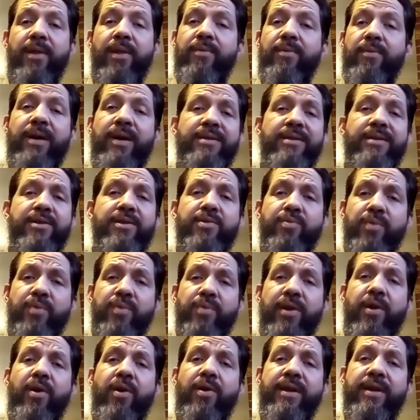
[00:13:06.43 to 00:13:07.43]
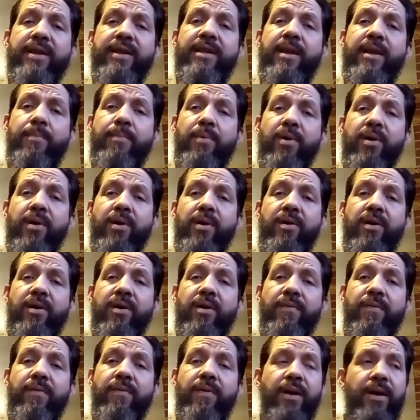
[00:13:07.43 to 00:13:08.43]
Otherwise, it's really hard to get that bark
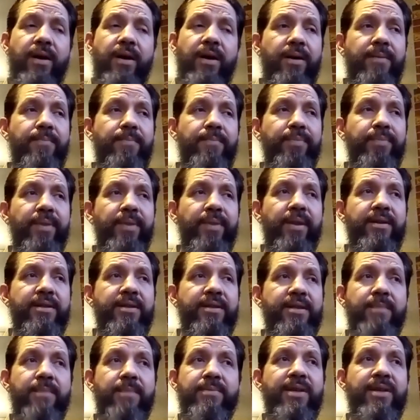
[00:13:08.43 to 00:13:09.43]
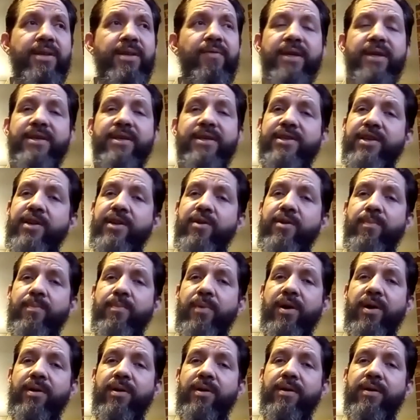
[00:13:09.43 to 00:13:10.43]
off. Some stuff like cedar
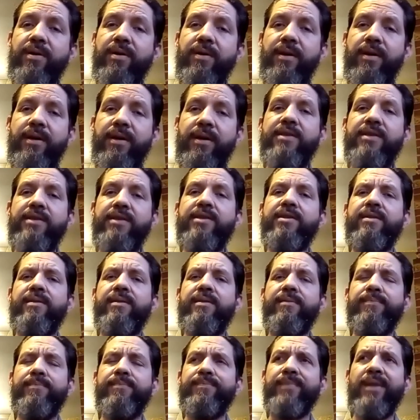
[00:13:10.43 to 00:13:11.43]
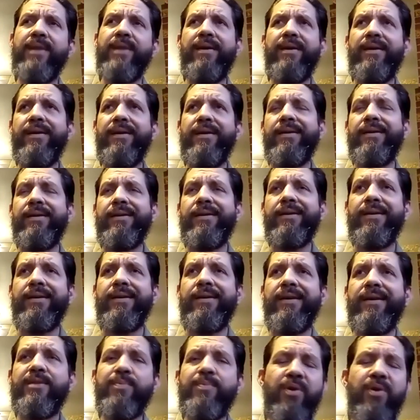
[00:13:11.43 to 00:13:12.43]
bark, it's
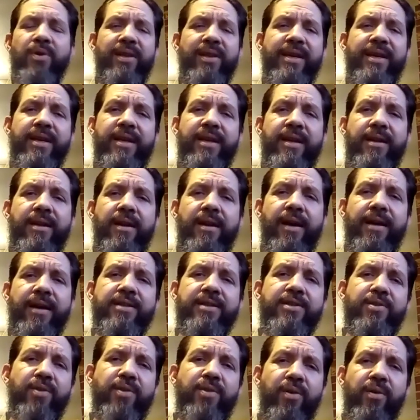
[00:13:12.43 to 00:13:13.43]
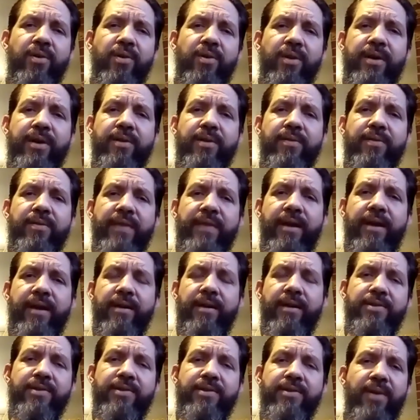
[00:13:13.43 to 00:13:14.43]
more lenient. I can start earlier on that. I
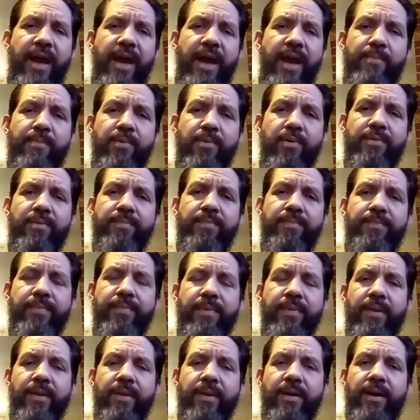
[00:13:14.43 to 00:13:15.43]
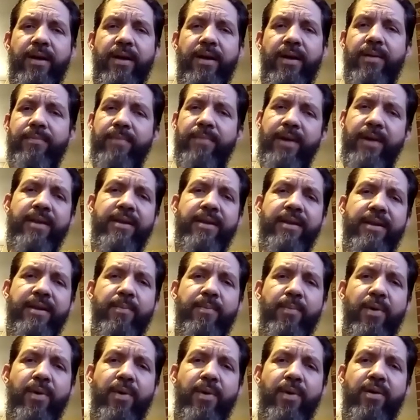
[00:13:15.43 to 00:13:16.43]
can start April. I can get
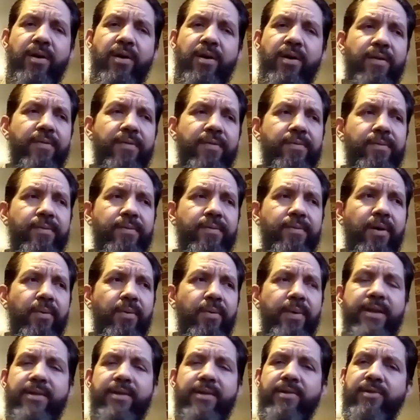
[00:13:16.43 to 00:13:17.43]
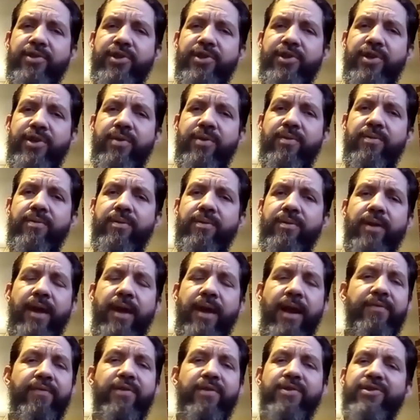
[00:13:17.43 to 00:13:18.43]
the bark off all the way until June.
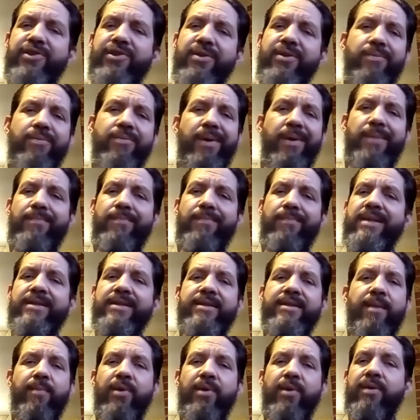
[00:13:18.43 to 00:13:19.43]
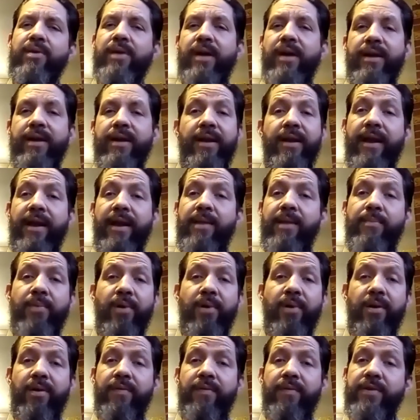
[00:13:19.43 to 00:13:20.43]
After June, by midsummer, you're not getting any
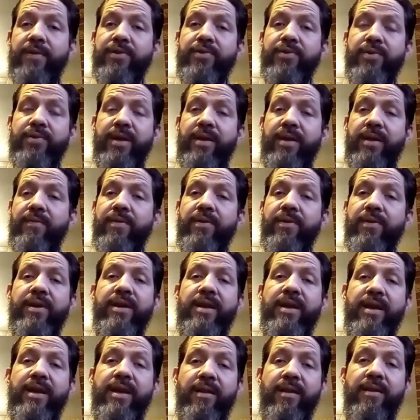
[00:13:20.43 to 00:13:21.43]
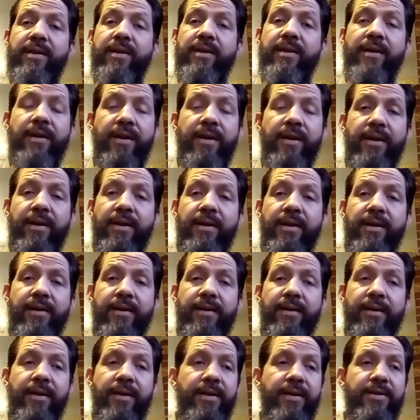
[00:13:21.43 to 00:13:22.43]
bark off the tree very neatly.
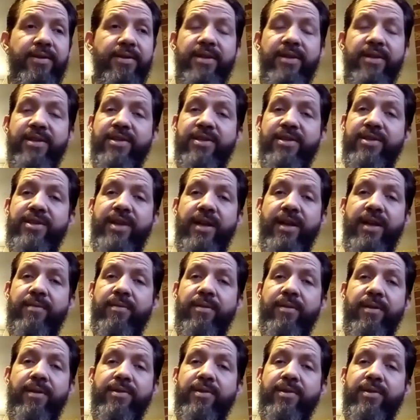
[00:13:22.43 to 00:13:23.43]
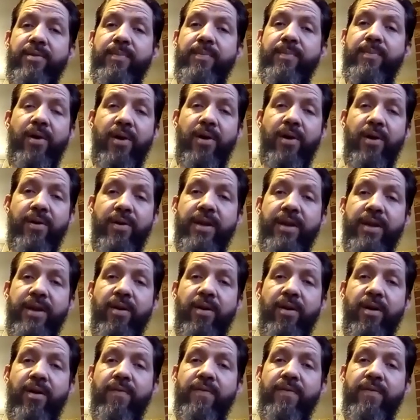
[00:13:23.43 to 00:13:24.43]
And it's going to stick. It's going to be hard to get
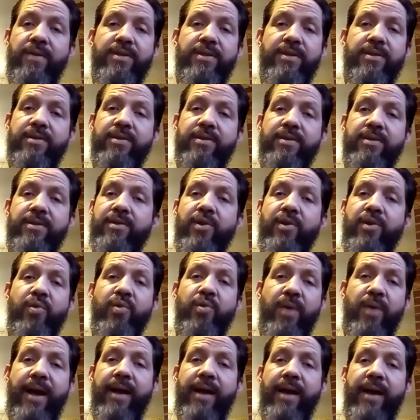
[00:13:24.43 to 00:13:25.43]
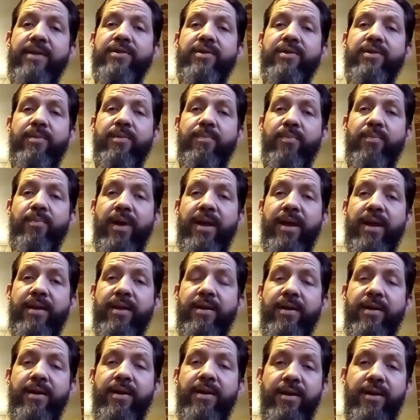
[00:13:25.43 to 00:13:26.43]
off. It's going to crack. It's going to break.
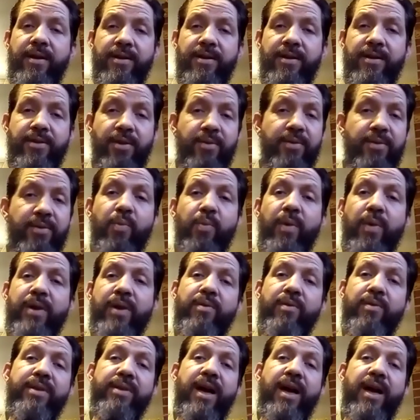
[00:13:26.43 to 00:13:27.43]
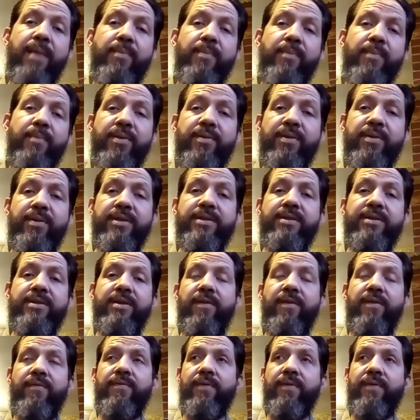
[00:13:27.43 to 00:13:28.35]
So there's a window of time to do this stuff.